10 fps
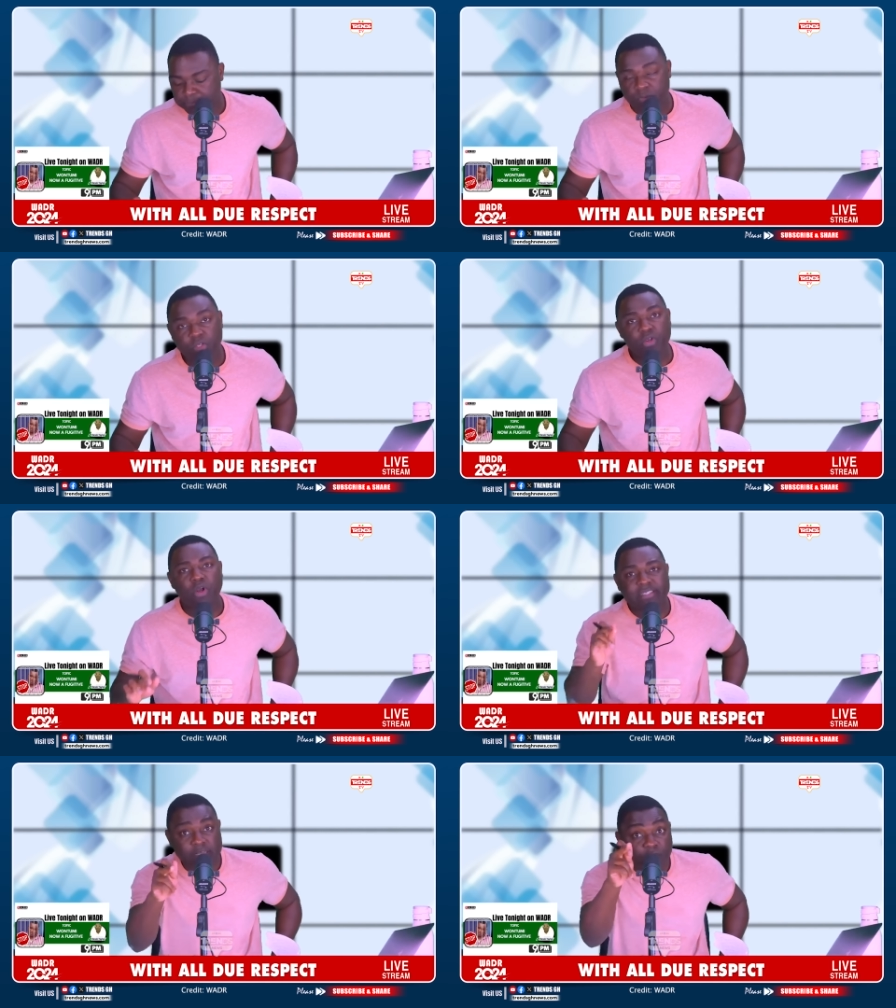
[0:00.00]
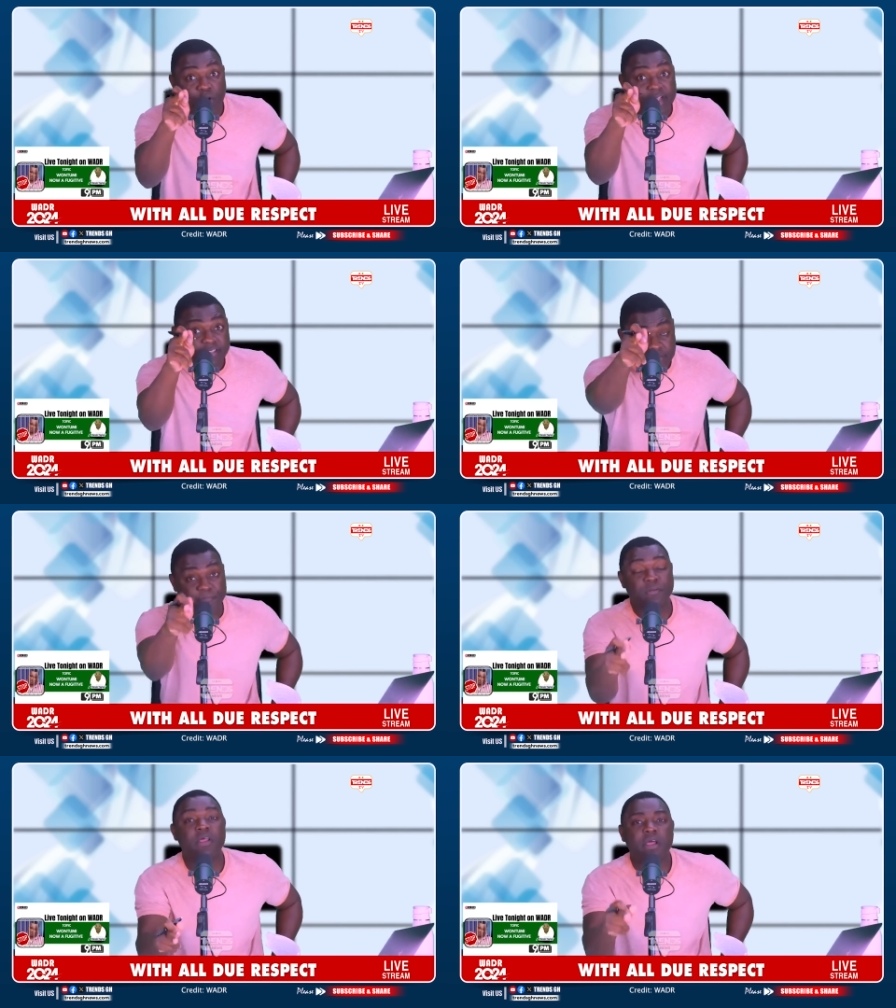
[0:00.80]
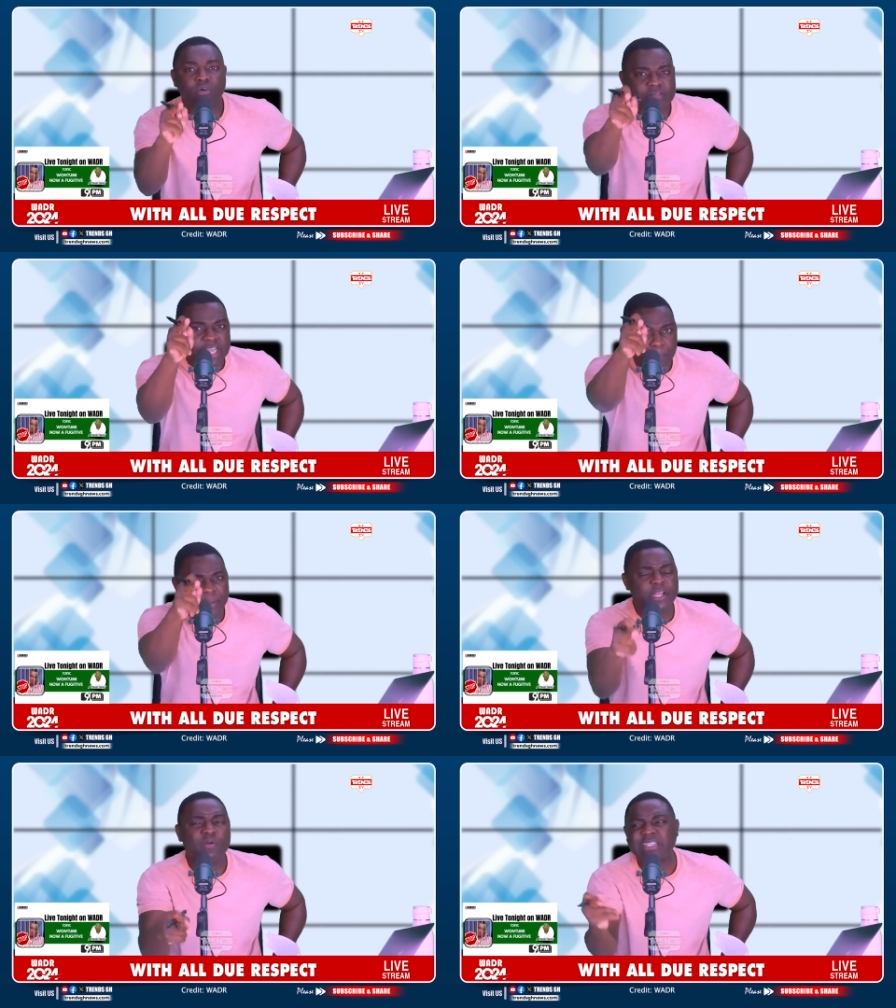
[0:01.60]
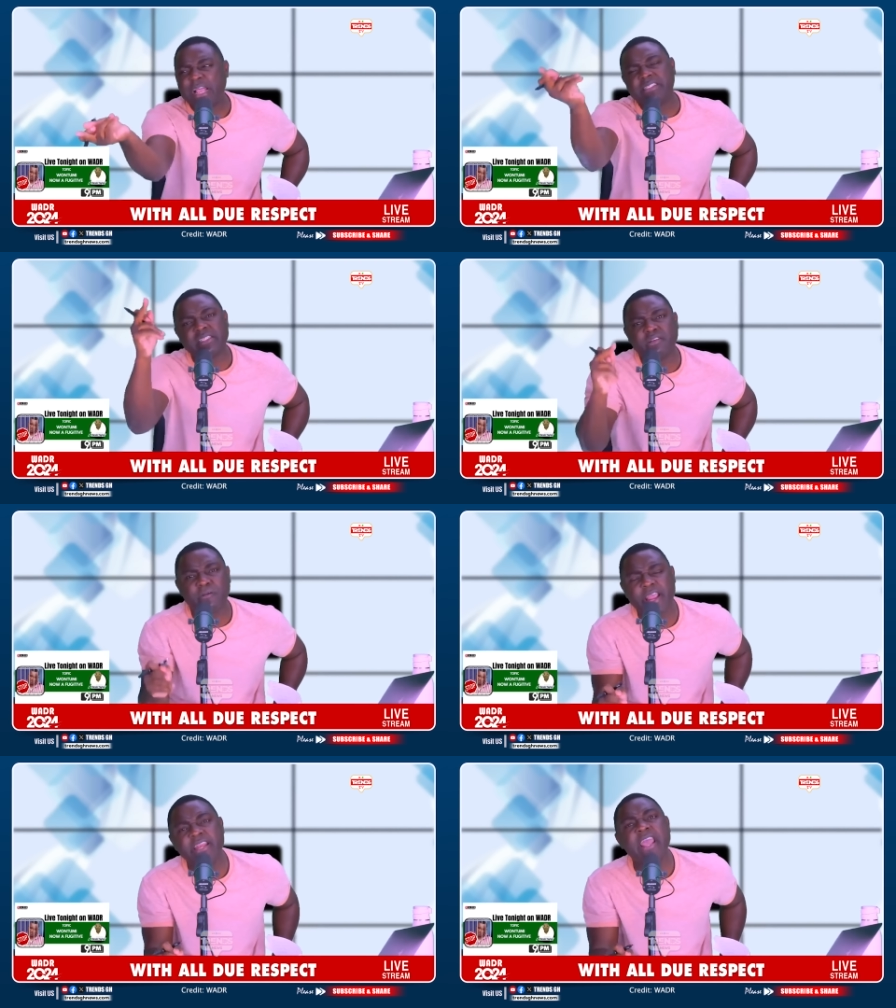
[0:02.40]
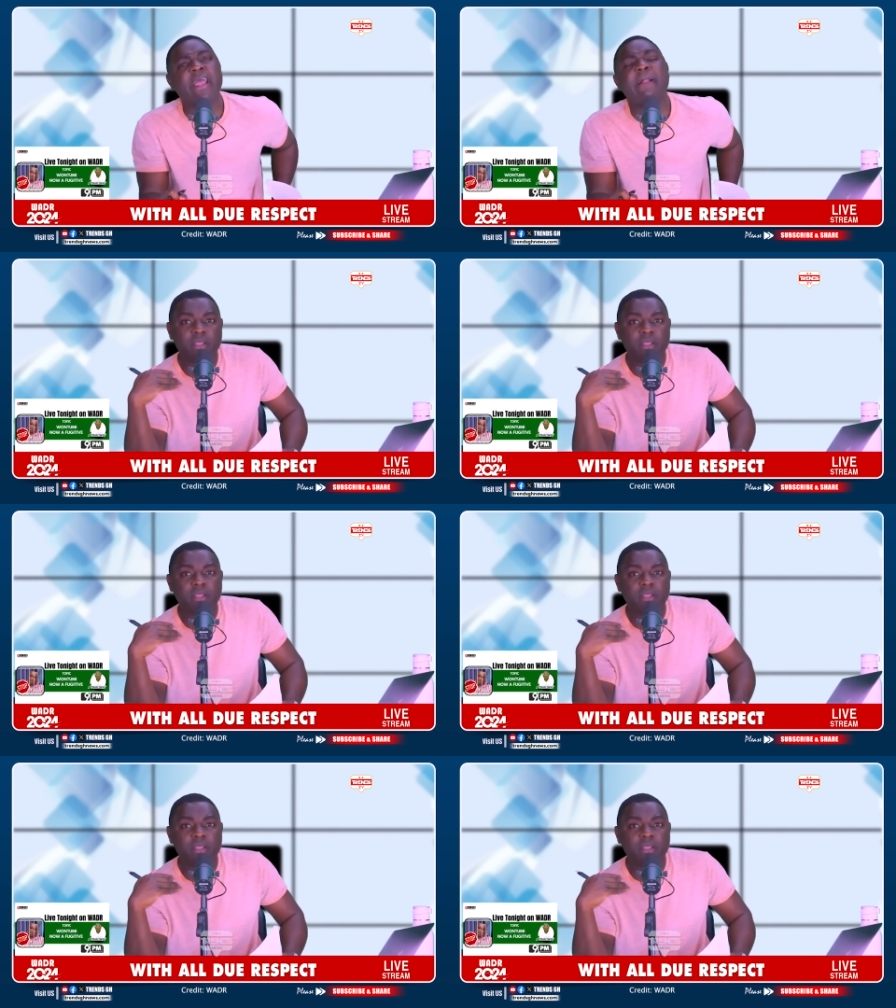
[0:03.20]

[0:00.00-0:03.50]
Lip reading: You yourself, you are a thief. What's happening? What are you justifying here?